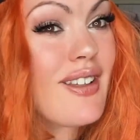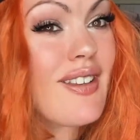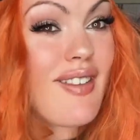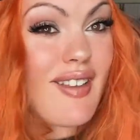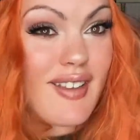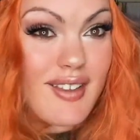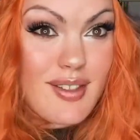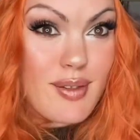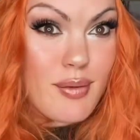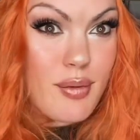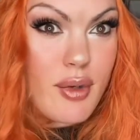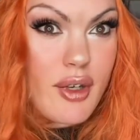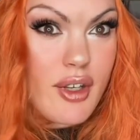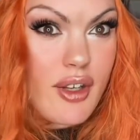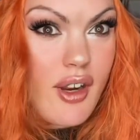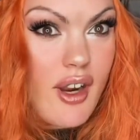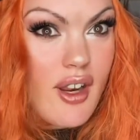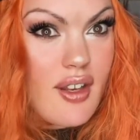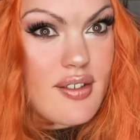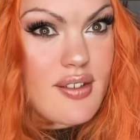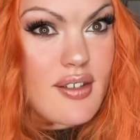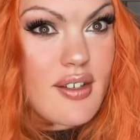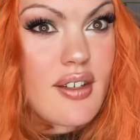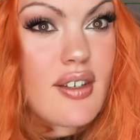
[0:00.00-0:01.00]
That's pretty
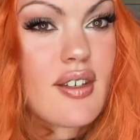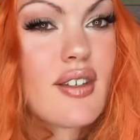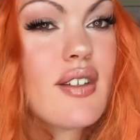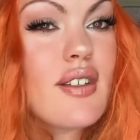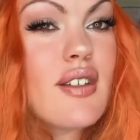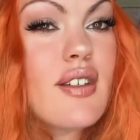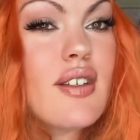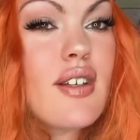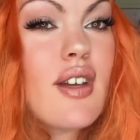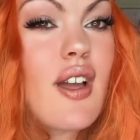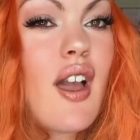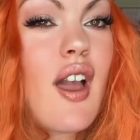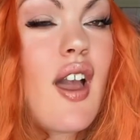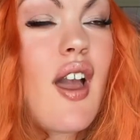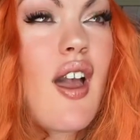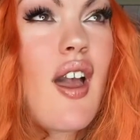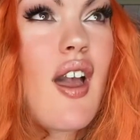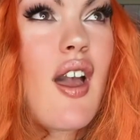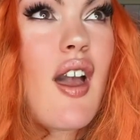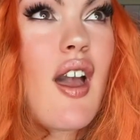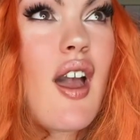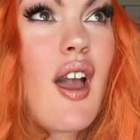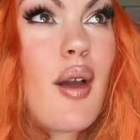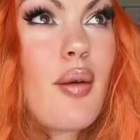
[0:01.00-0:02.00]
crazy.
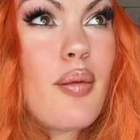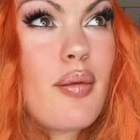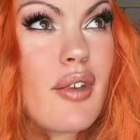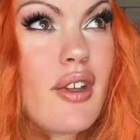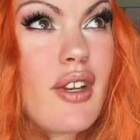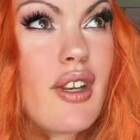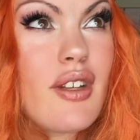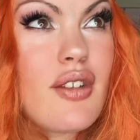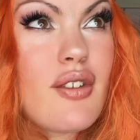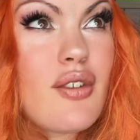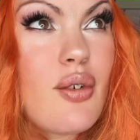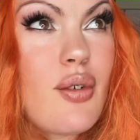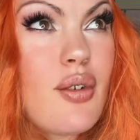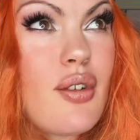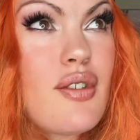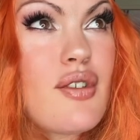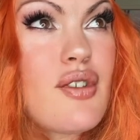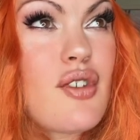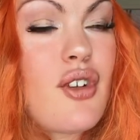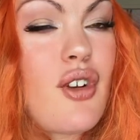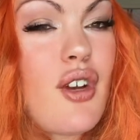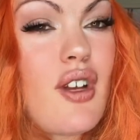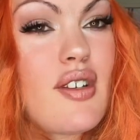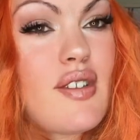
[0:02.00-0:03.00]
I'm leaning
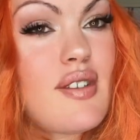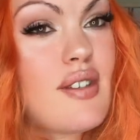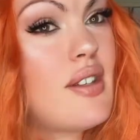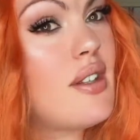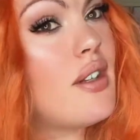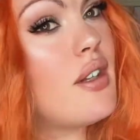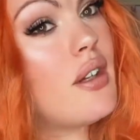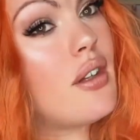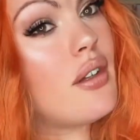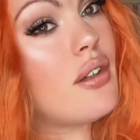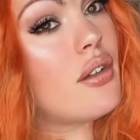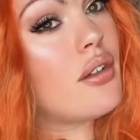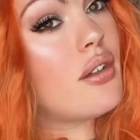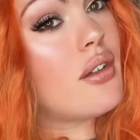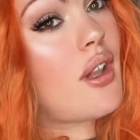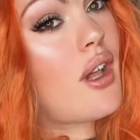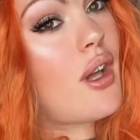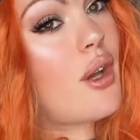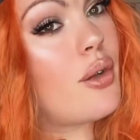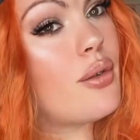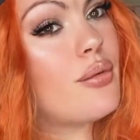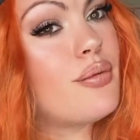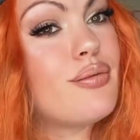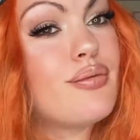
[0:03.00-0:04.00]
towards crazy killer
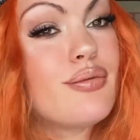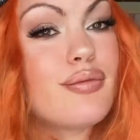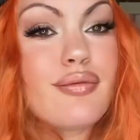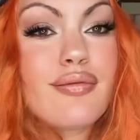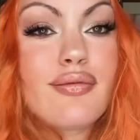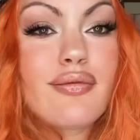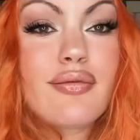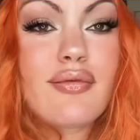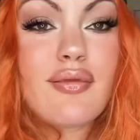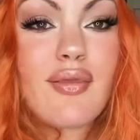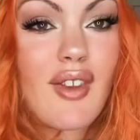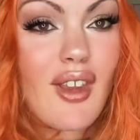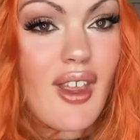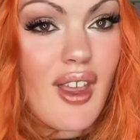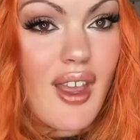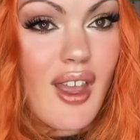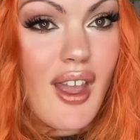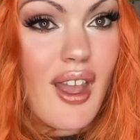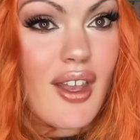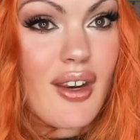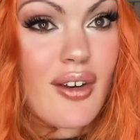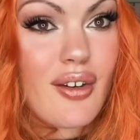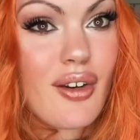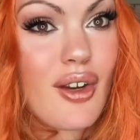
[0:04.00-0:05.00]
clown.
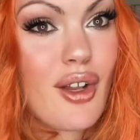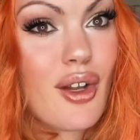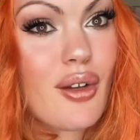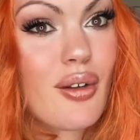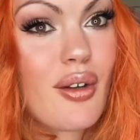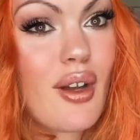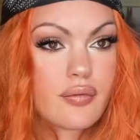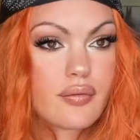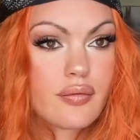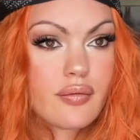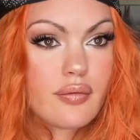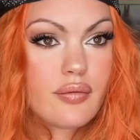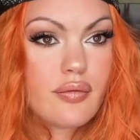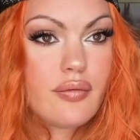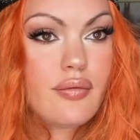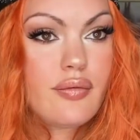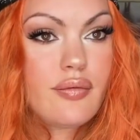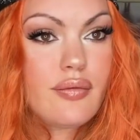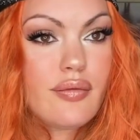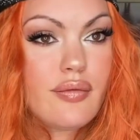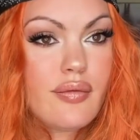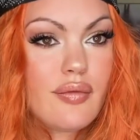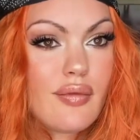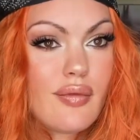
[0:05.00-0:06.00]
I don't know.
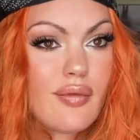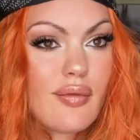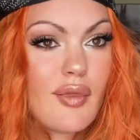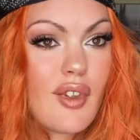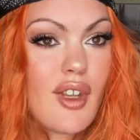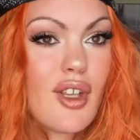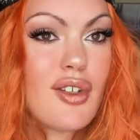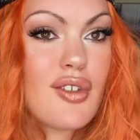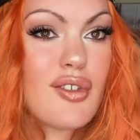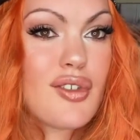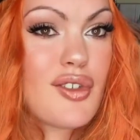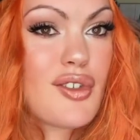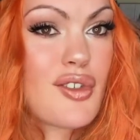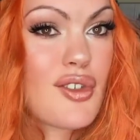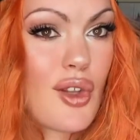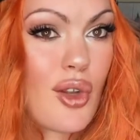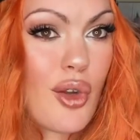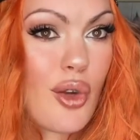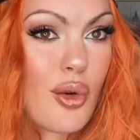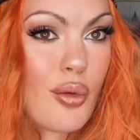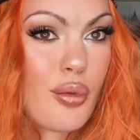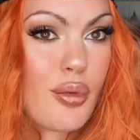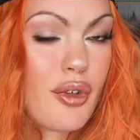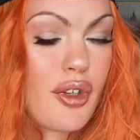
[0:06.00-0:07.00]

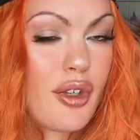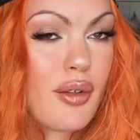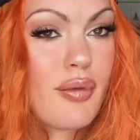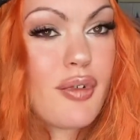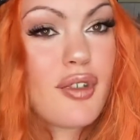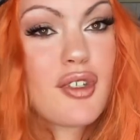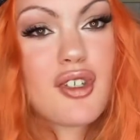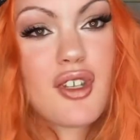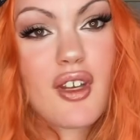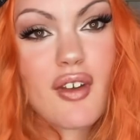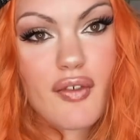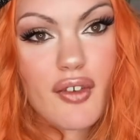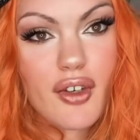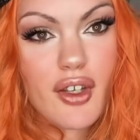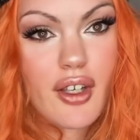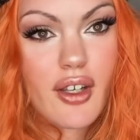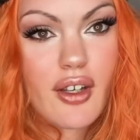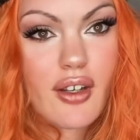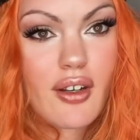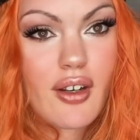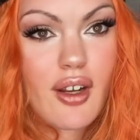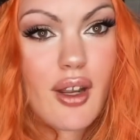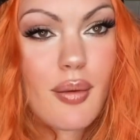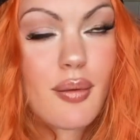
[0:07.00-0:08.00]
So pretty much every
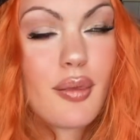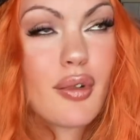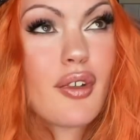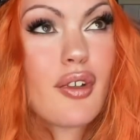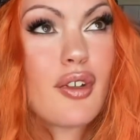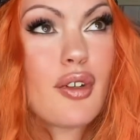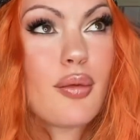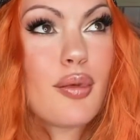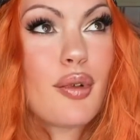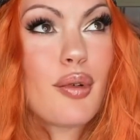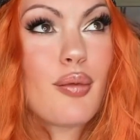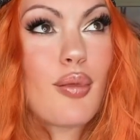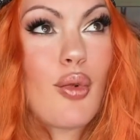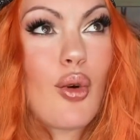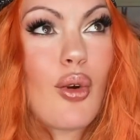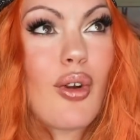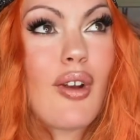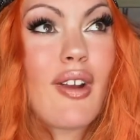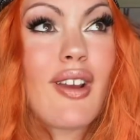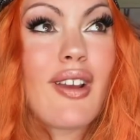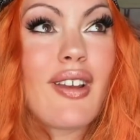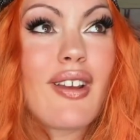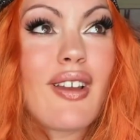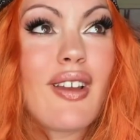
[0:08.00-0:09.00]
year I'm a little bit
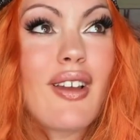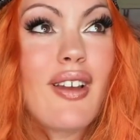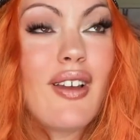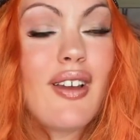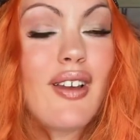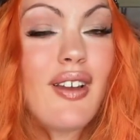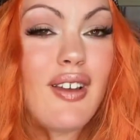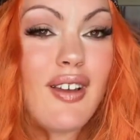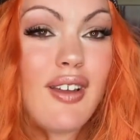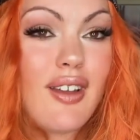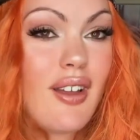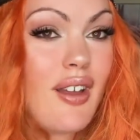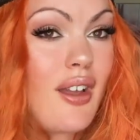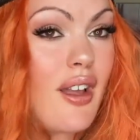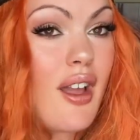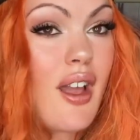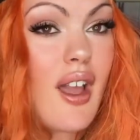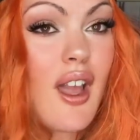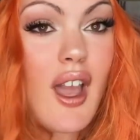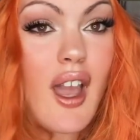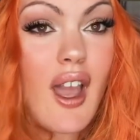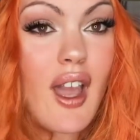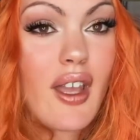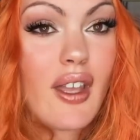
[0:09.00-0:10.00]
boring.
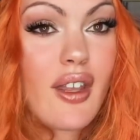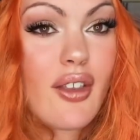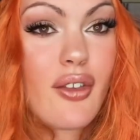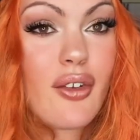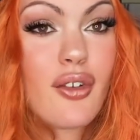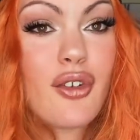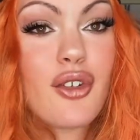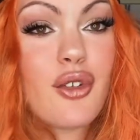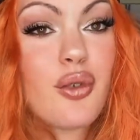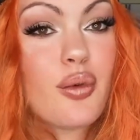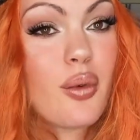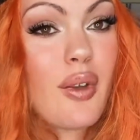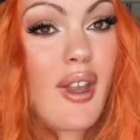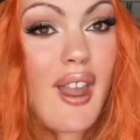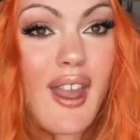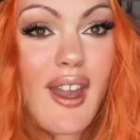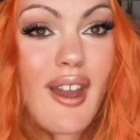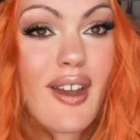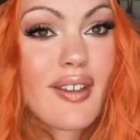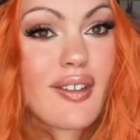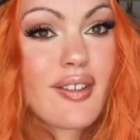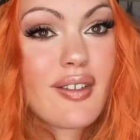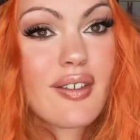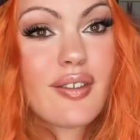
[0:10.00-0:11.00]
I either do
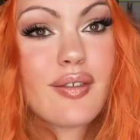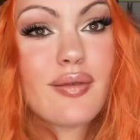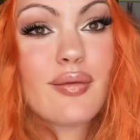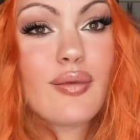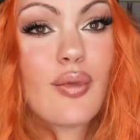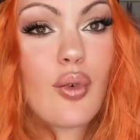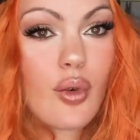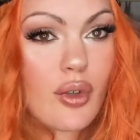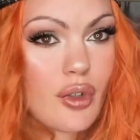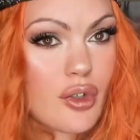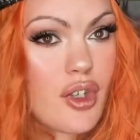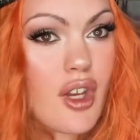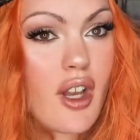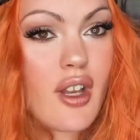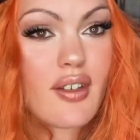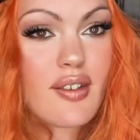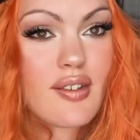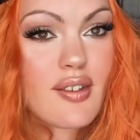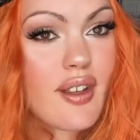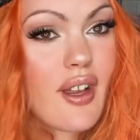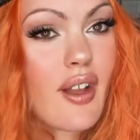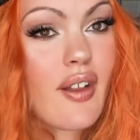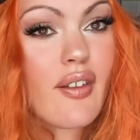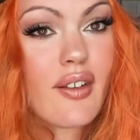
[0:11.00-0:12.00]
cat or Jack
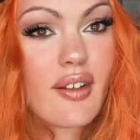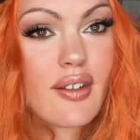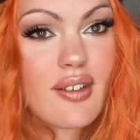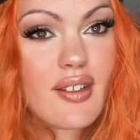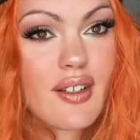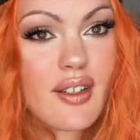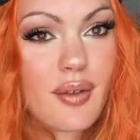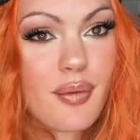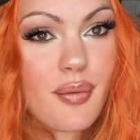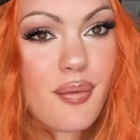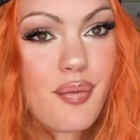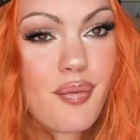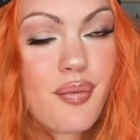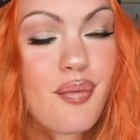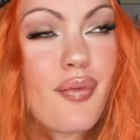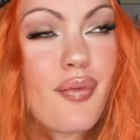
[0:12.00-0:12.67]
Skellington.